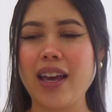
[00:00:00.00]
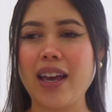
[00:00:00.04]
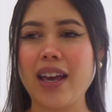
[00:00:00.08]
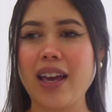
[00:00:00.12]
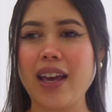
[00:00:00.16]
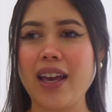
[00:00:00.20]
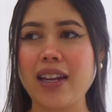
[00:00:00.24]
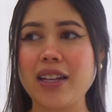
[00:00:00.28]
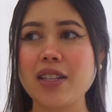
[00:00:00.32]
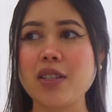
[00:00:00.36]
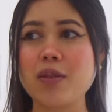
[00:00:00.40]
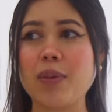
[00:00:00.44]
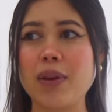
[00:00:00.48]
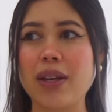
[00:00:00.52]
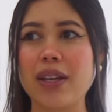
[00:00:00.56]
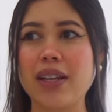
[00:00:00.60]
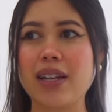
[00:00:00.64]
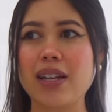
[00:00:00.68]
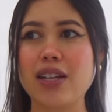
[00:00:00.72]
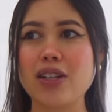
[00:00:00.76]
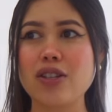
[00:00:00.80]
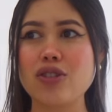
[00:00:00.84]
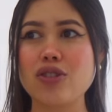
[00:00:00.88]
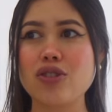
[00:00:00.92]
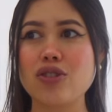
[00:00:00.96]
it has
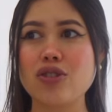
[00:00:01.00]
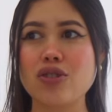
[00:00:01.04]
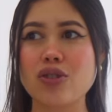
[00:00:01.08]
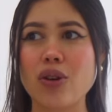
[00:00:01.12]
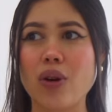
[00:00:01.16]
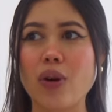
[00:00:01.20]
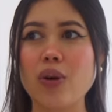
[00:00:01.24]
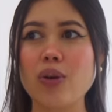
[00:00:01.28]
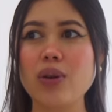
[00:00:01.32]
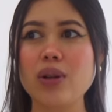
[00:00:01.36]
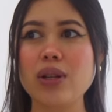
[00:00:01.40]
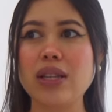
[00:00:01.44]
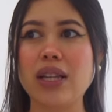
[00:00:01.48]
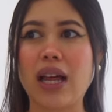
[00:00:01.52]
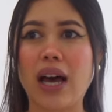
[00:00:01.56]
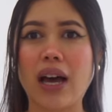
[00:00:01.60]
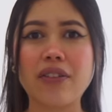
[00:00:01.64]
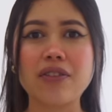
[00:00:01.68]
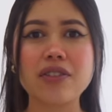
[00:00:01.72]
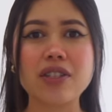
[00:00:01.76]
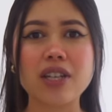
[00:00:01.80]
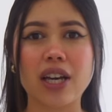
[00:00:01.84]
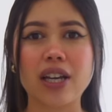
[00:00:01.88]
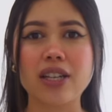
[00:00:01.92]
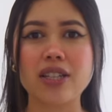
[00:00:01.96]
been so
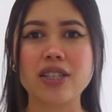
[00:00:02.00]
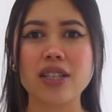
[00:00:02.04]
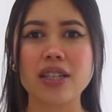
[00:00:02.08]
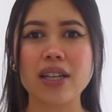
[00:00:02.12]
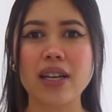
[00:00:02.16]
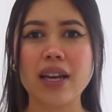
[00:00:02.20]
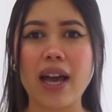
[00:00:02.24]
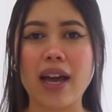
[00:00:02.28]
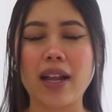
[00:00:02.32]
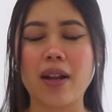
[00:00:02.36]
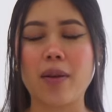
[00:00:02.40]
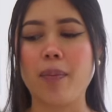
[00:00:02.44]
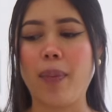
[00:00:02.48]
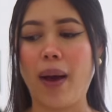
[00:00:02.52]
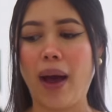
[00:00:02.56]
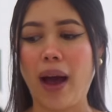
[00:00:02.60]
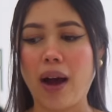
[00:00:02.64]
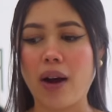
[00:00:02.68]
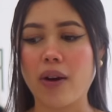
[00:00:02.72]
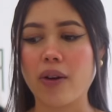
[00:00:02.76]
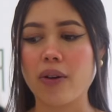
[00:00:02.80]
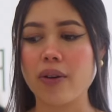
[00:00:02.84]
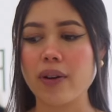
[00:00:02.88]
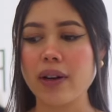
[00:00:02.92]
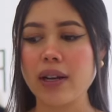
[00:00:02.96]
life changing and
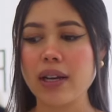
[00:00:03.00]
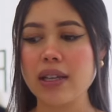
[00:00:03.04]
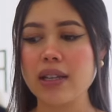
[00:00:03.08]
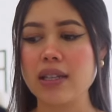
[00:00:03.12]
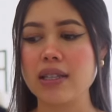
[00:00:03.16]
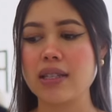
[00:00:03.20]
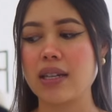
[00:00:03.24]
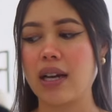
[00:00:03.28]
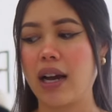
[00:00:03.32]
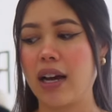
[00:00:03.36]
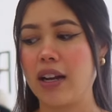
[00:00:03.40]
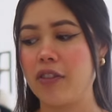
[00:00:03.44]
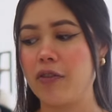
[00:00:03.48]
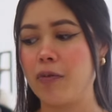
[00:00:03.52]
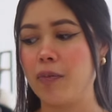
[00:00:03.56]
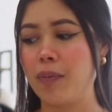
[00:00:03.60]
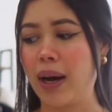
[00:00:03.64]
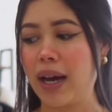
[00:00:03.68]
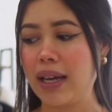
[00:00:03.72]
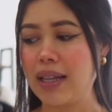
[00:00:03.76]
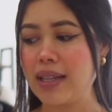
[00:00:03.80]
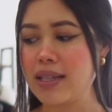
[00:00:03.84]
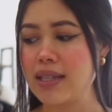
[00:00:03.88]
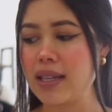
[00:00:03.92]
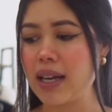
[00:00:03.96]
empowering, this kind of
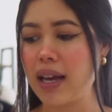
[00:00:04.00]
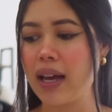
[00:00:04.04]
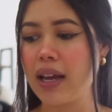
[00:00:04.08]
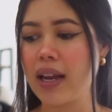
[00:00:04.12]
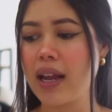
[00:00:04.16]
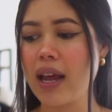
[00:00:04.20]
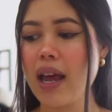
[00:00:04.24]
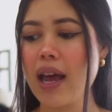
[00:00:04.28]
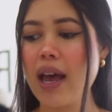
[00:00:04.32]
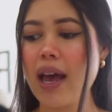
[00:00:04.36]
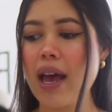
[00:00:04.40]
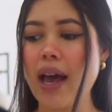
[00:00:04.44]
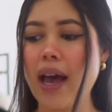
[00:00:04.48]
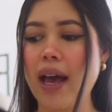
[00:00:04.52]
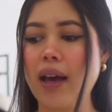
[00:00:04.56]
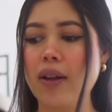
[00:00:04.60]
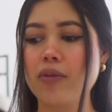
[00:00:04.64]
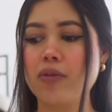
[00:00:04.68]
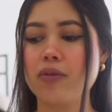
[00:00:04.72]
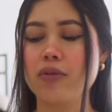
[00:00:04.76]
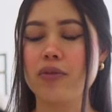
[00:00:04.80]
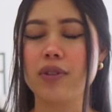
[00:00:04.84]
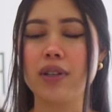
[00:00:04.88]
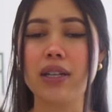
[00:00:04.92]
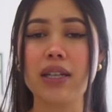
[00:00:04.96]
mindset,
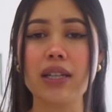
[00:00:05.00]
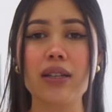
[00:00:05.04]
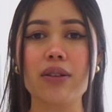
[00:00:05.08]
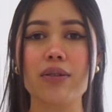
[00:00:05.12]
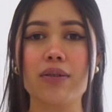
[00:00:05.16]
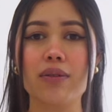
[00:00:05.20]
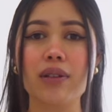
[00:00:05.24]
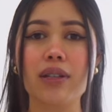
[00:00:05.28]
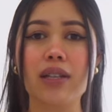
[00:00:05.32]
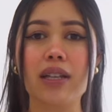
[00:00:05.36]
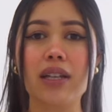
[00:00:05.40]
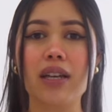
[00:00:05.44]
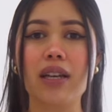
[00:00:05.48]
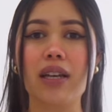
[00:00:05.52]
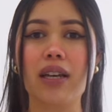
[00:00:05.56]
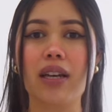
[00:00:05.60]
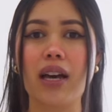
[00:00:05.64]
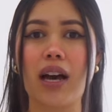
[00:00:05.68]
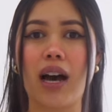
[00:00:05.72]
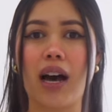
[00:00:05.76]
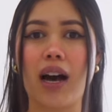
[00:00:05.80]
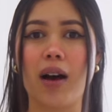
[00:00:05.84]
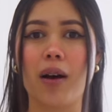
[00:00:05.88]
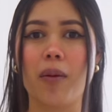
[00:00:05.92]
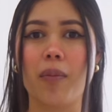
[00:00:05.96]
and really, really
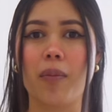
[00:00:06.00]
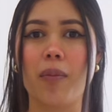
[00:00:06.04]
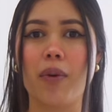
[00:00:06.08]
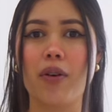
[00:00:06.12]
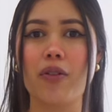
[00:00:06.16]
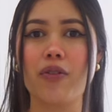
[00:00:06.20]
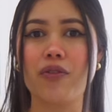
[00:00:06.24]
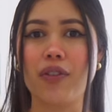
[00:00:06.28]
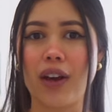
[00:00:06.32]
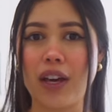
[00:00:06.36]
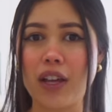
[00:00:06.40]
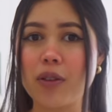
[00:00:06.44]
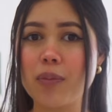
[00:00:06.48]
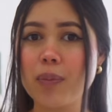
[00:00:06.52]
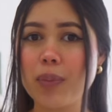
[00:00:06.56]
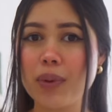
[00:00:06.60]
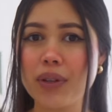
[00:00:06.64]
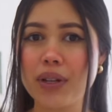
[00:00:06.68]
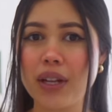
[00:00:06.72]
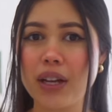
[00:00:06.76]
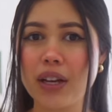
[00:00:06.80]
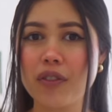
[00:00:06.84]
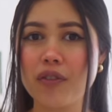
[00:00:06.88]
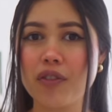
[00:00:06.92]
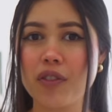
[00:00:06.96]
um, faith
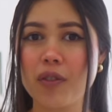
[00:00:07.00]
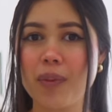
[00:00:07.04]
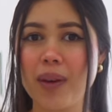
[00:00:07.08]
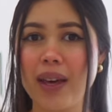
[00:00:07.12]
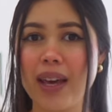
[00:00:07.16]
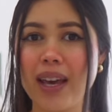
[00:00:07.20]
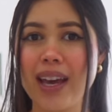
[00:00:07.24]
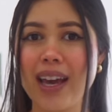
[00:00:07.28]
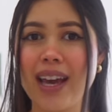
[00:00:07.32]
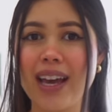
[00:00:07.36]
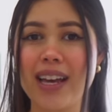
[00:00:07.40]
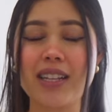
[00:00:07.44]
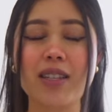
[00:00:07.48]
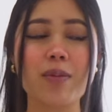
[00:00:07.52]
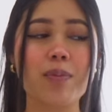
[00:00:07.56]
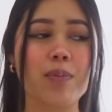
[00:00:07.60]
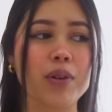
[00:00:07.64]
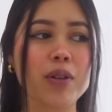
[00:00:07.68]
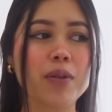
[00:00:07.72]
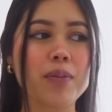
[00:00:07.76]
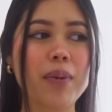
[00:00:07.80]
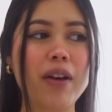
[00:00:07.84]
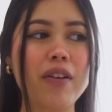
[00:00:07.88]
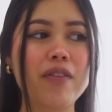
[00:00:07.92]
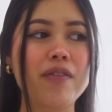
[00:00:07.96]
building for me. It's
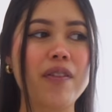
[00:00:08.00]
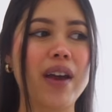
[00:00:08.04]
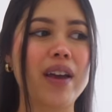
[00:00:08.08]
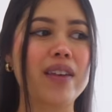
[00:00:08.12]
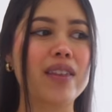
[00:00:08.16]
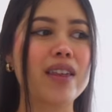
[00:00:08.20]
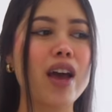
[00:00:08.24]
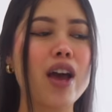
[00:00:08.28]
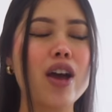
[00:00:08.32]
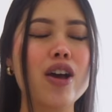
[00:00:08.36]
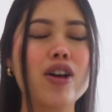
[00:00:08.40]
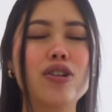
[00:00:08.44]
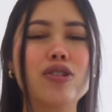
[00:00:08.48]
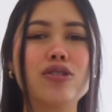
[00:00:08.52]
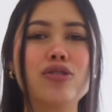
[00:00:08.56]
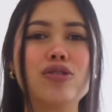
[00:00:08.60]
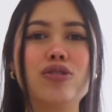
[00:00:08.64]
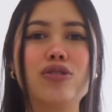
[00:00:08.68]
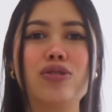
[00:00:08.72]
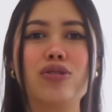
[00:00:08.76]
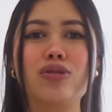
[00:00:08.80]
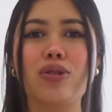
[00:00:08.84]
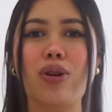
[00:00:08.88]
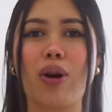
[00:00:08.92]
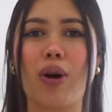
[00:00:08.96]
built my faith
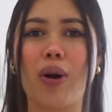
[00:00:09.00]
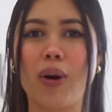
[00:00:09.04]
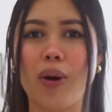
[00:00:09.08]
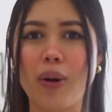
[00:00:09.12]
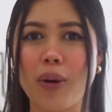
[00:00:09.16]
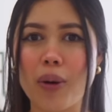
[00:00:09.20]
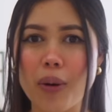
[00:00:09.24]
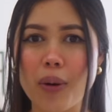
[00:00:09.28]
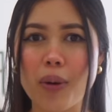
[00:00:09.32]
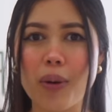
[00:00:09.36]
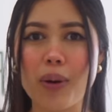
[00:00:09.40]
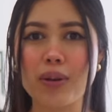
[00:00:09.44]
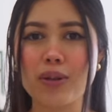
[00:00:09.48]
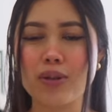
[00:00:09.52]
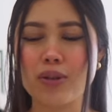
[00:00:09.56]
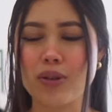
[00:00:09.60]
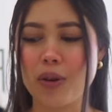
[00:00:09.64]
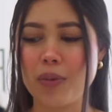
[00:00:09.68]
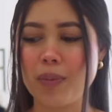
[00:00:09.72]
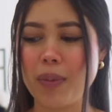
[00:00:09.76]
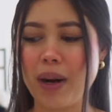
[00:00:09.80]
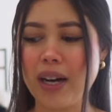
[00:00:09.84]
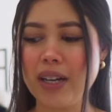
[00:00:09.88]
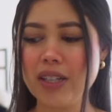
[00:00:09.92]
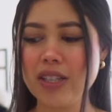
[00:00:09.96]
so, so
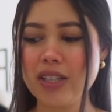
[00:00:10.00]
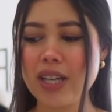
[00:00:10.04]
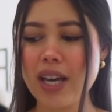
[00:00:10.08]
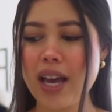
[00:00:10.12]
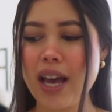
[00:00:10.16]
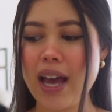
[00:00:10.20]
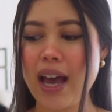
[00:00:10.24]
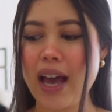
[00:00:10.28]
much.